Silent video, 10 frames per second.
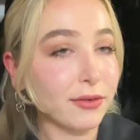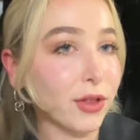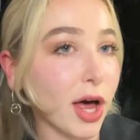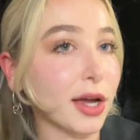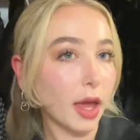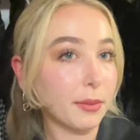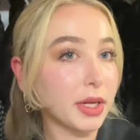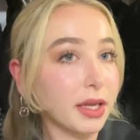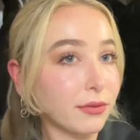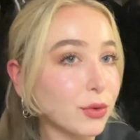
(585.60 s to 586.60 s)
vlog, I'm
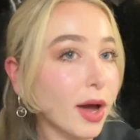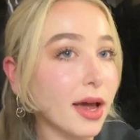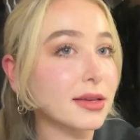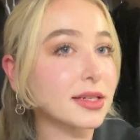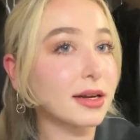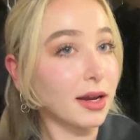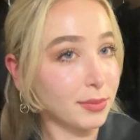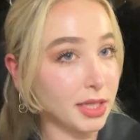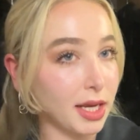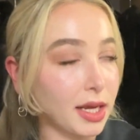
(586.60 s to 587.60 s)
gonna give you guys an
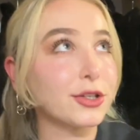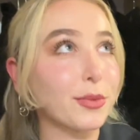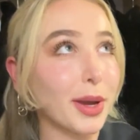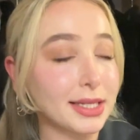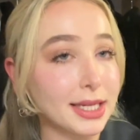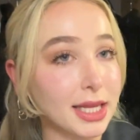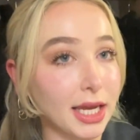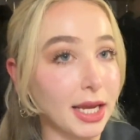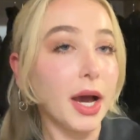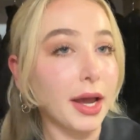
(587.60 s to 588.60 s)
update. So
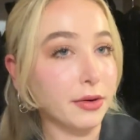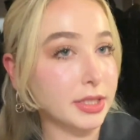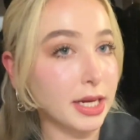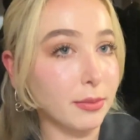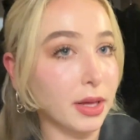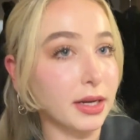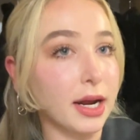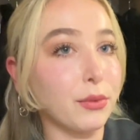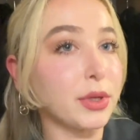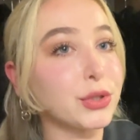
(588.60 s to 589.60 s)
basically, Iris, Annabelle, and
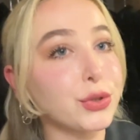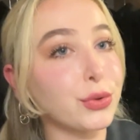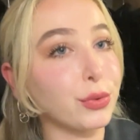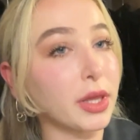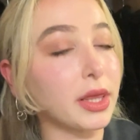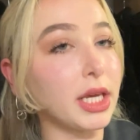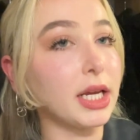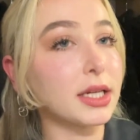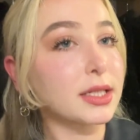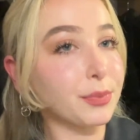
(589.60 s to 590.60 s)
I went to
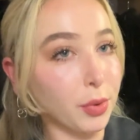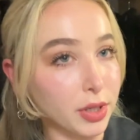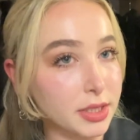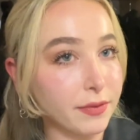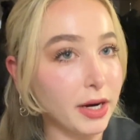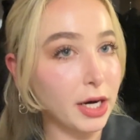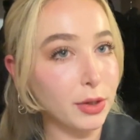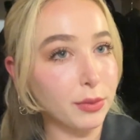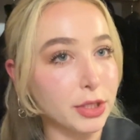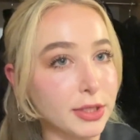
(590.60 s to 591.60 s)
the sports fair,
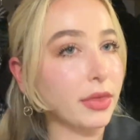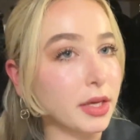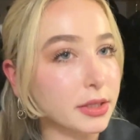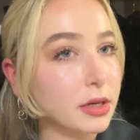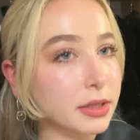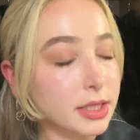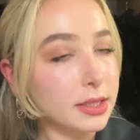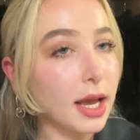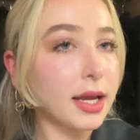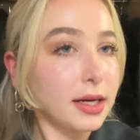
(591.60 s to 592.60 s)
which is things called
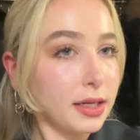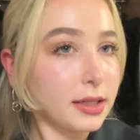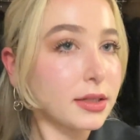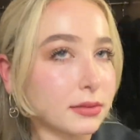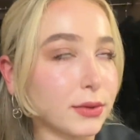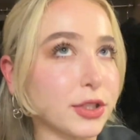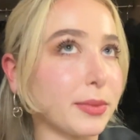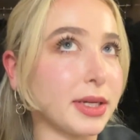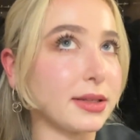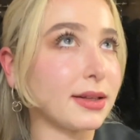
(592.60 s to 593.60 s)
societies, which are
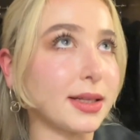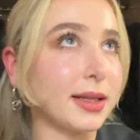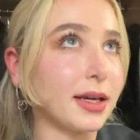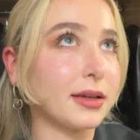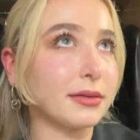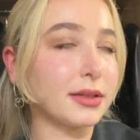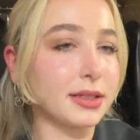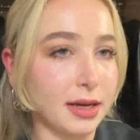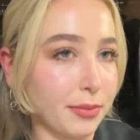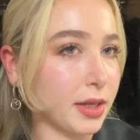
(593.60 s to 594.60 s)
basically like the
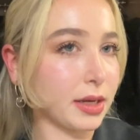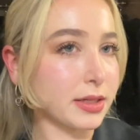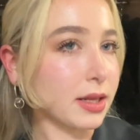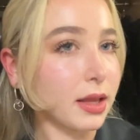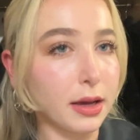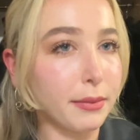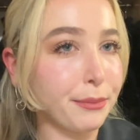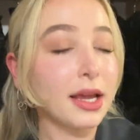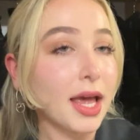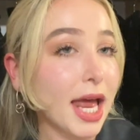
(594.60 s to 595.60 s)
same thing as a club.
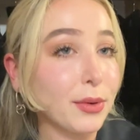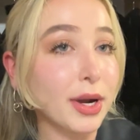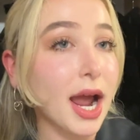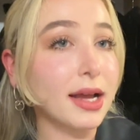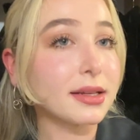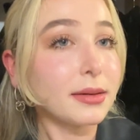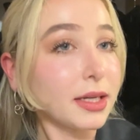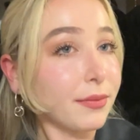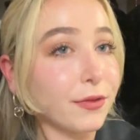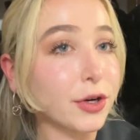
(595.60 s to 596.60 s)
Anyway, I signed
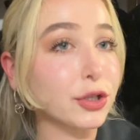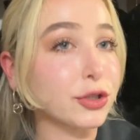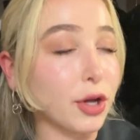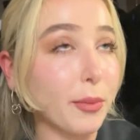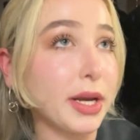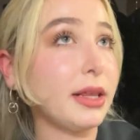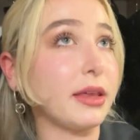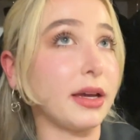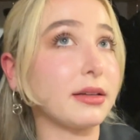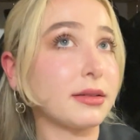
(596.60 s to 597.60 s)
up for so many
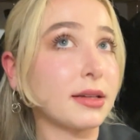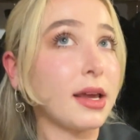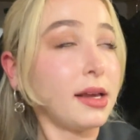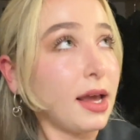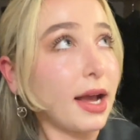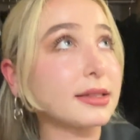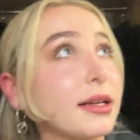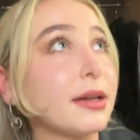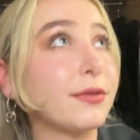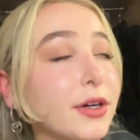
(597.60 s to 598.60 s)
things. I
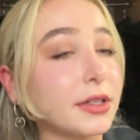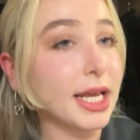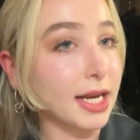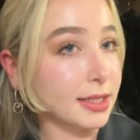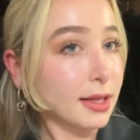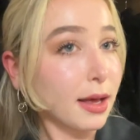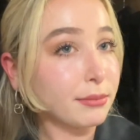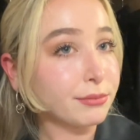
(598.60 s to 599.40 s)
signed up for tennis club,